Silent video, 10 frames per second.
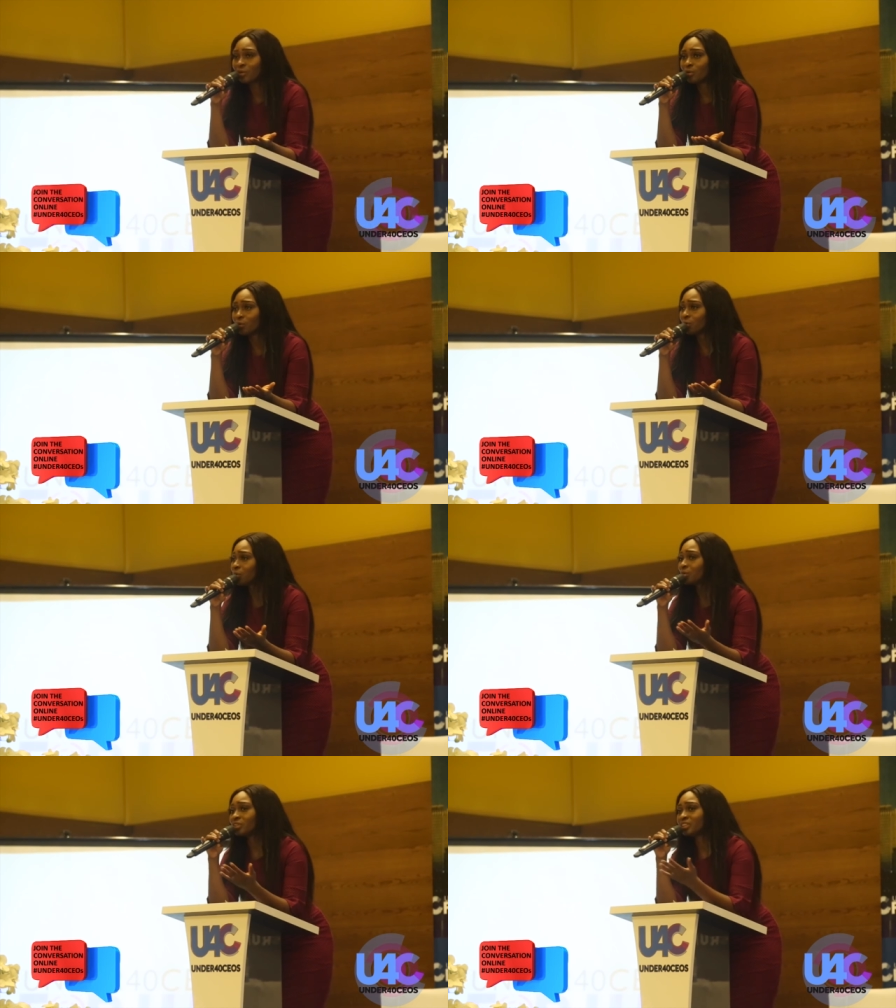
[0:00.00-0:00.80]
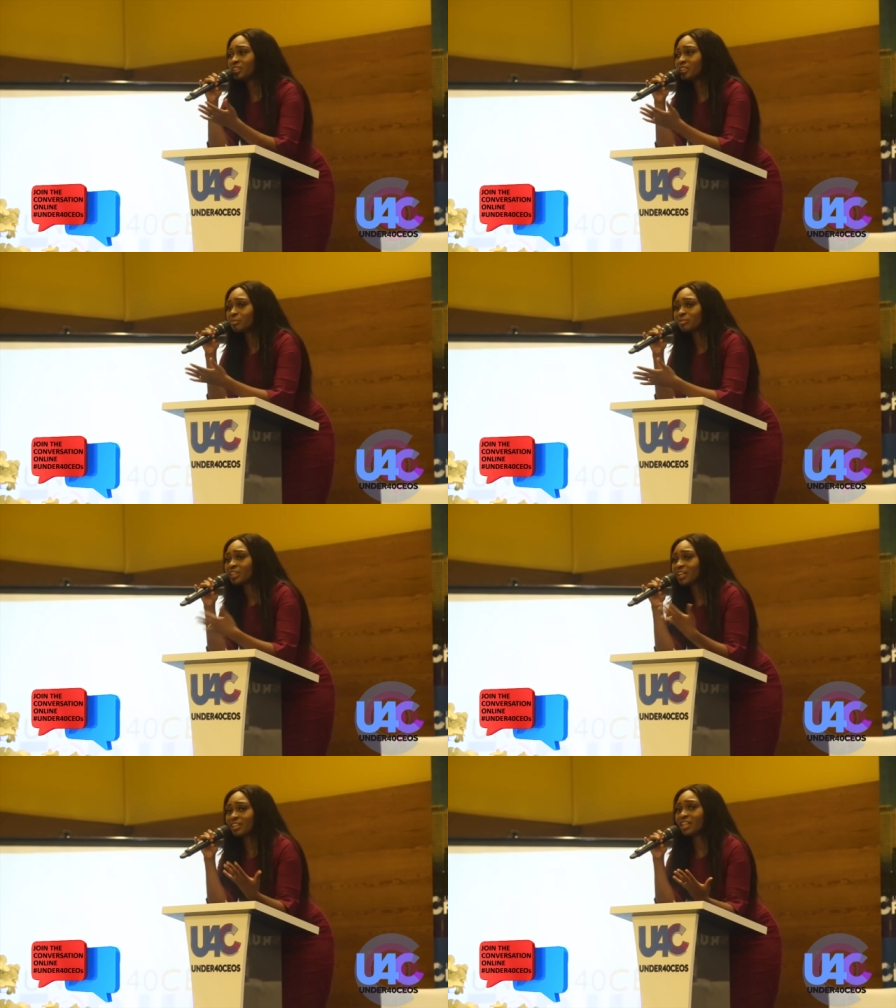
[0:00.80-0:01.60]
Or you see them,
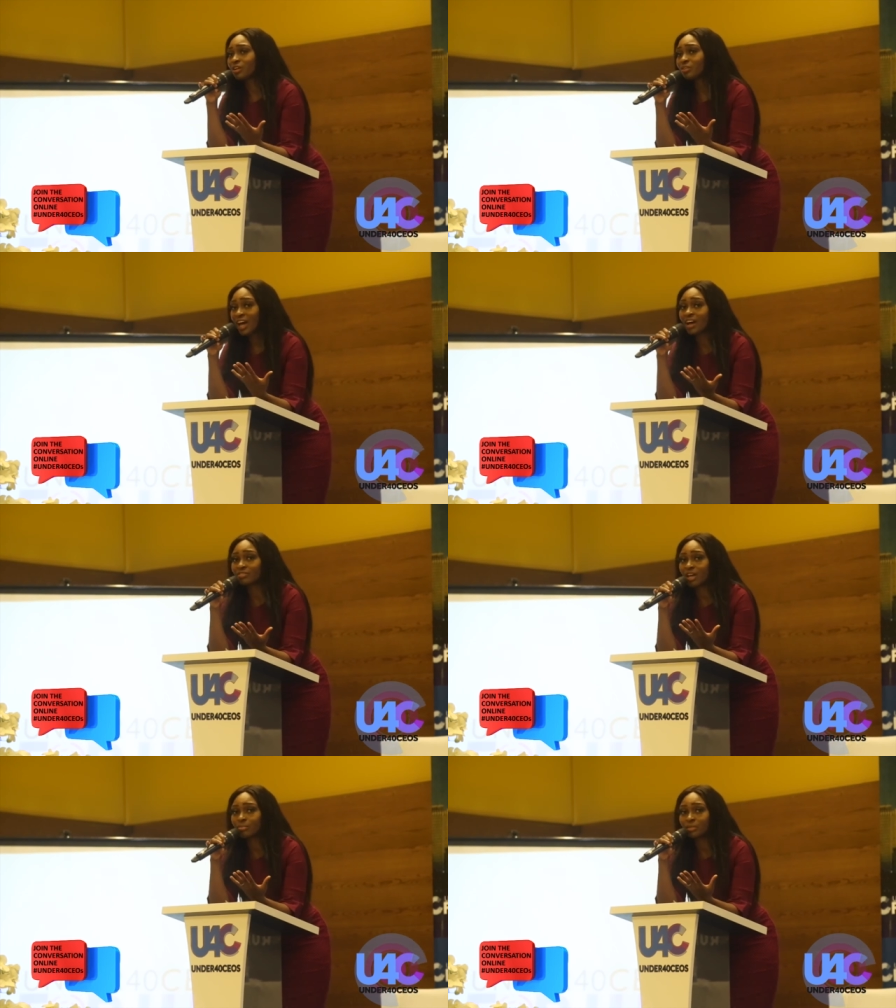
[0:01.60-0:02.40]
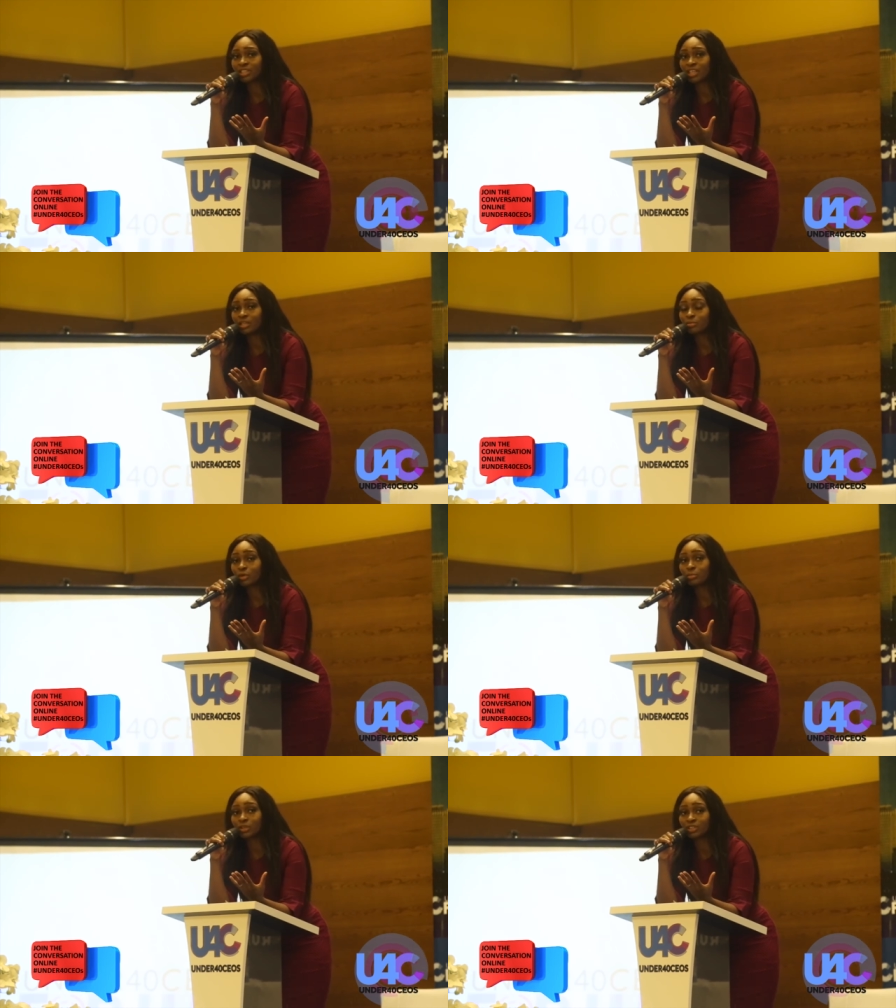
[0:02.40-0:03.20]
they don't have that money
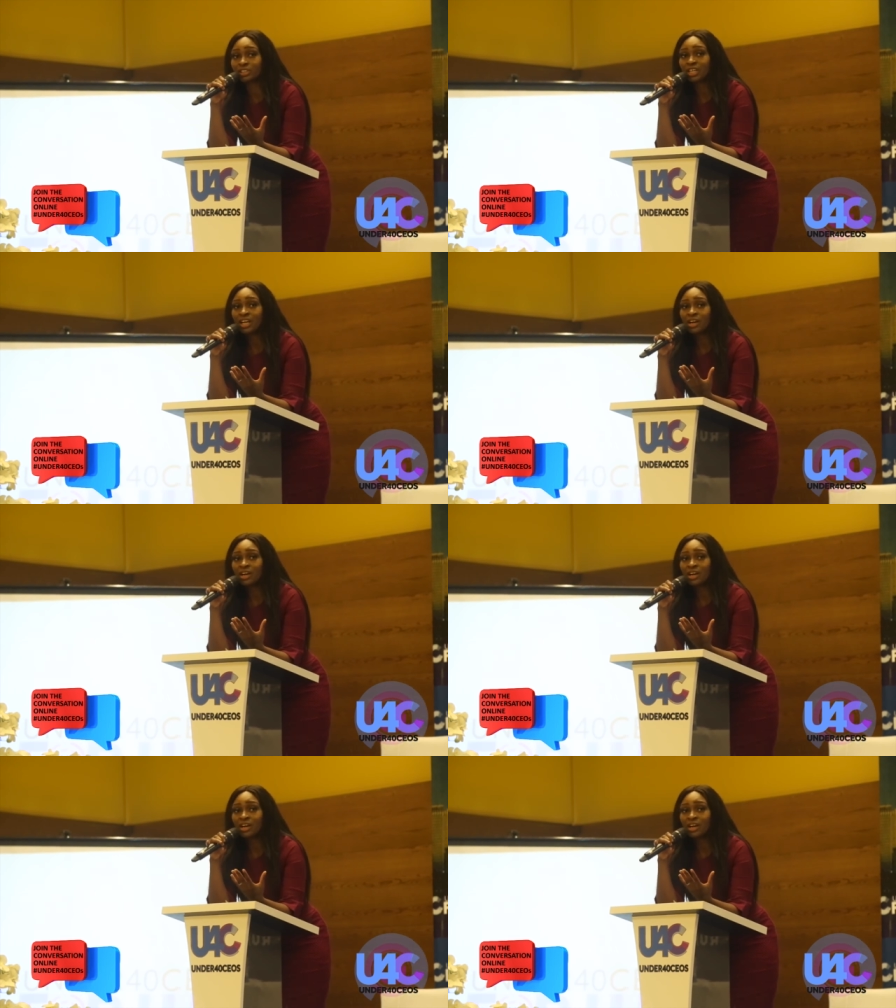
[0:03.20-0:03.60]
anymore, because